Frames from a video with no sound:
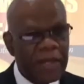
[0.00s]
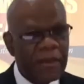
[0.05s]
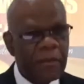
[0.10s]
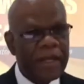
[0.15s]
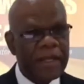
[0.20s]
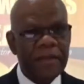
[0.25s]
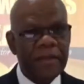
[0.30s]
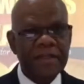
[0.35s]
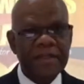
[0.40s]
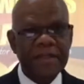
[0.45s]
way,
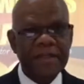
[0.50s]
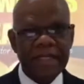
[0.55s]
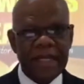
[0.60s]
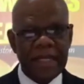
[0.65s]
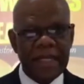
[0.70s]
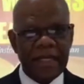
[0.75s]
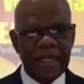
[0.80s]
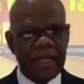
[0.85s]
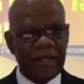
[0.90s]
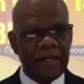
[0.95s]
the sea,
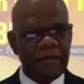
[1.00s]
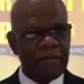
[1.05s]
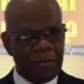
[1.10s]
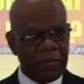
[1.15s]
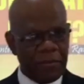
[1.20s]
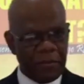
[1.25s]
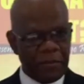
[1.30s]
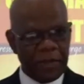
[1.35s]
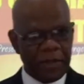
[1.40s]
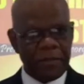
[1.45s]
in
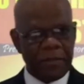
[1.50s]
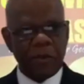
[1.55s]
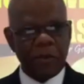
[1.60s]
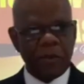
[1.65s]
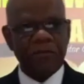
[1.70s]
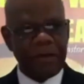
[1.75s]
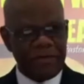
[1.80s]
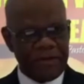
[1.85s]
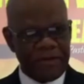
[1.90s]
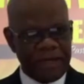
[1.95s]
the book
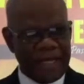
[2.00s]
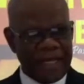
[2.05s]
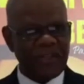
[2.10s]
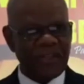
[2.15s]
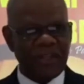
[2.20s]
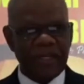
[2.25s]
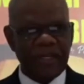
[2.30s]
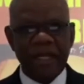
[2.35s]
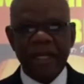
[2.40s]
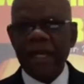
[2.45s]
of
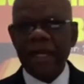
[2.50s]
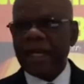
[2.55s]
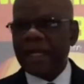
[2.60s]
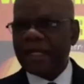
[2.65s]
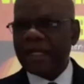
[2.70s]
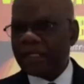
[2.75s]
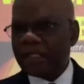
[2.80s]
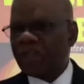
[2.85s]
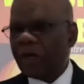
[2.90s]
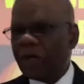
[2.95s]
Revelation, it
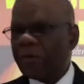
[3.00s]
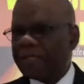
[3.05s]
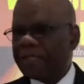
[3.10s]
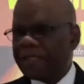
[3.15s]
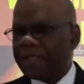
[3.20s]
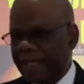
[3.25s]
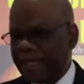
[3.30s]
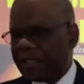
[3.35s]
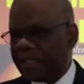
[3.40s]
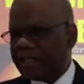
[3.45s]
interprets and
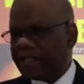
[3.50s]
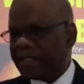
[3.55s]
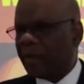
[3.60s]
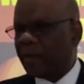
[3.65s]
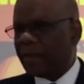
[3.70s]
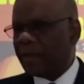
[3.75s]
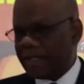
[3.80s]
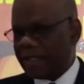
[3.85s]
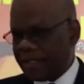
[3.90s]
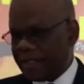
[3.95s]
tells us what
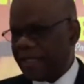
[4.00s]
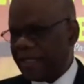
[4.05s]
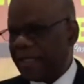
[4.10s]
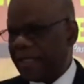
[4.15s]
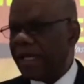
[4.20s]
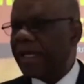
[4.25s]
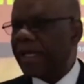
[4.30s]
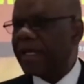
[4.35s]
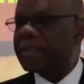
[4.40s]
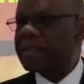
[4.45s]
the sea
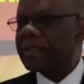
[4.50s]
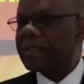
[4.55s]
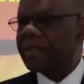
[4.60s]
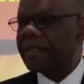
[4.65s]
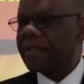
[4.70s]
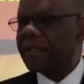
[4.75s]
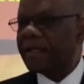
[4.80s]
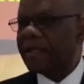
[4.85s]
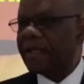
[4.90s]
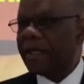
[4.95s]
is.
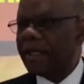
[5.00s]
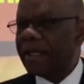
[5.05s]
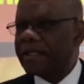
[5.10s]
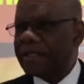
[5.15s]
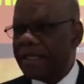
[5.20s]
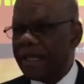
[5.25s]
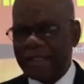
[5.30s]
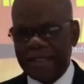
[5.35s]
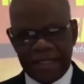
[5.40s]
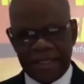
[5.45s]
It
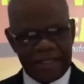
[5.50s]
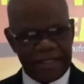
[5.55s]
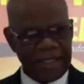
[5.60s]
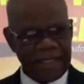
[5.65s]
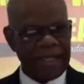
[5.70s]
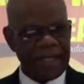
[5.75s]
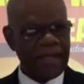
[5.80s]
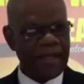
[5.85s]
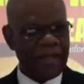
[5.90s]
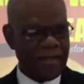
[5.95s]
says the
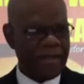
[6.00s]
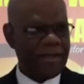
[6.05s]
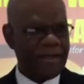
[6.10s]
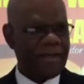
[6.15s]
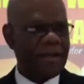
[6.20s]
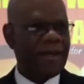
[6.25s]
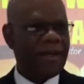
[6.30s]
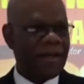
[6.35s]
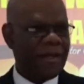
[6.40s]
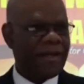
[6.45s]
sea
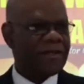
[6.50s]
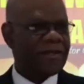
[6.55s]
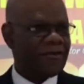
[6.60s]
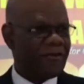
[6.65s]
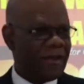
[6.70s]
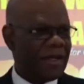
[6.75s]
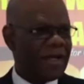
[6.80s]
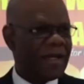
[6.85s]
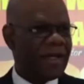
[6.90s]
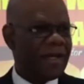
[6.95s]
is really